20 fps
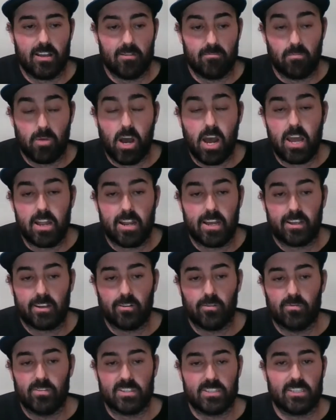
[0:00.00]
in mine, I
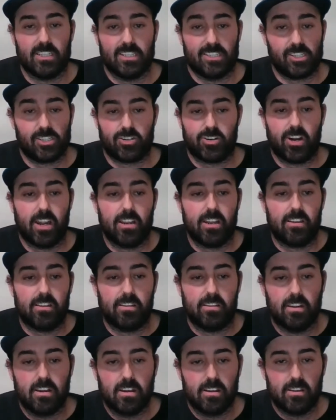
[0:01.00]
can only see straight.
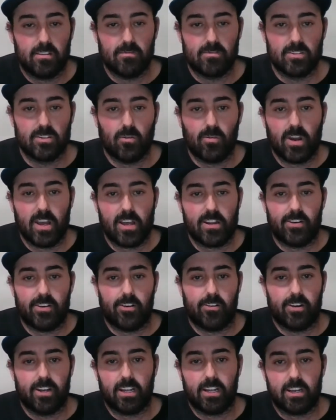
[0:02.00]
There was no head
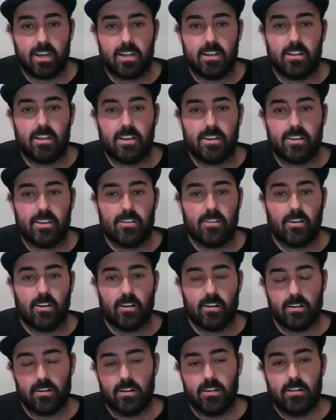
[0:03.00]
turning, kind of like in
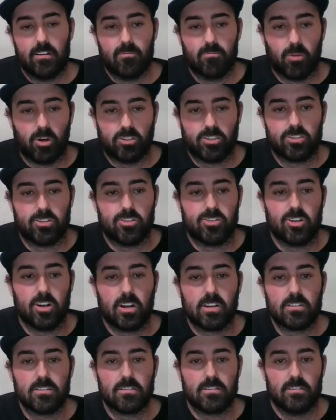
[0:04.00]
our monster
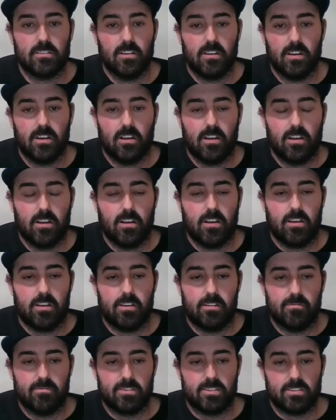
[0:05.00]
trucks.
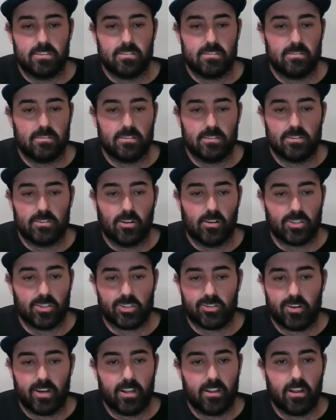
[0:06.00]
It was just all
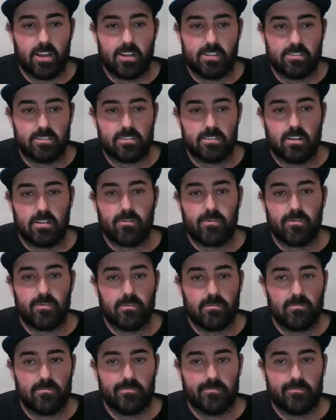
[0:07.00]
straight line stuff.